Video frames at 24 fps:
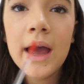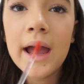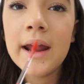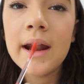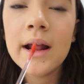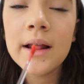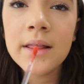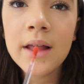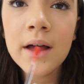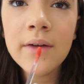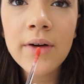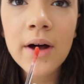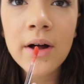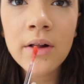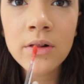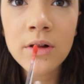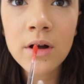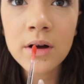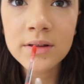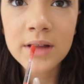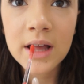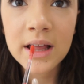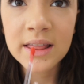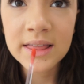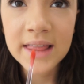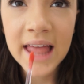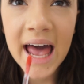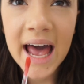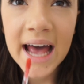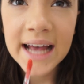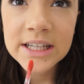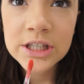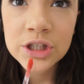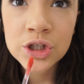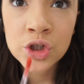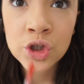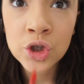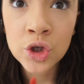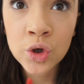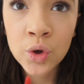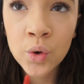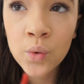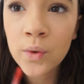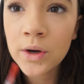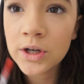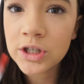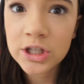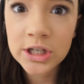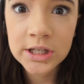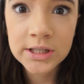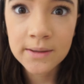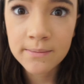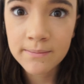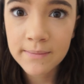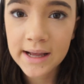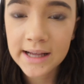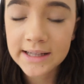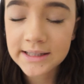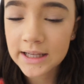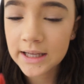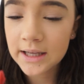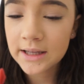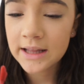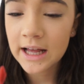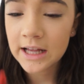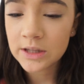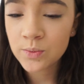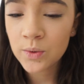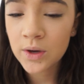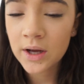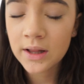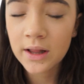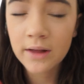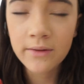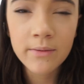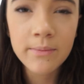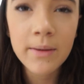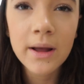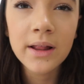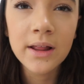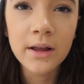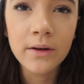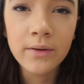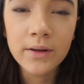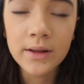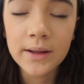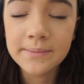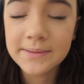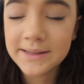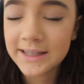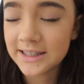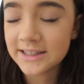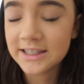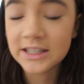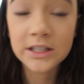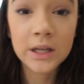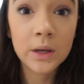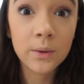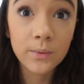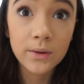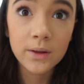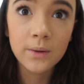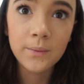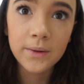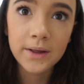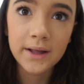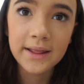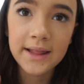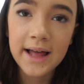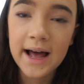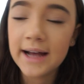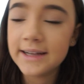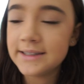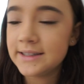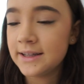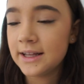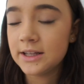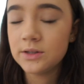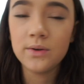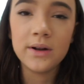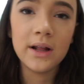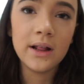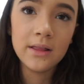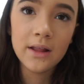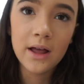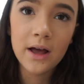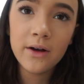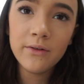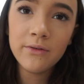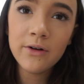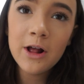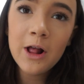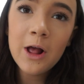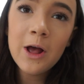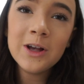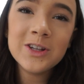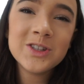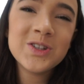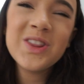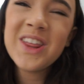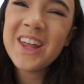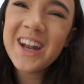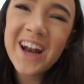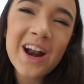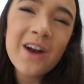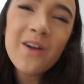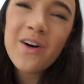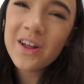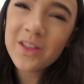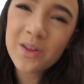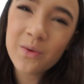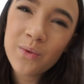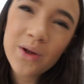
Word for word: and I love how long they last too, which is amazing. That's what I love about liquid lipsticks because they really, really last, and that's what I love. So then I don't have to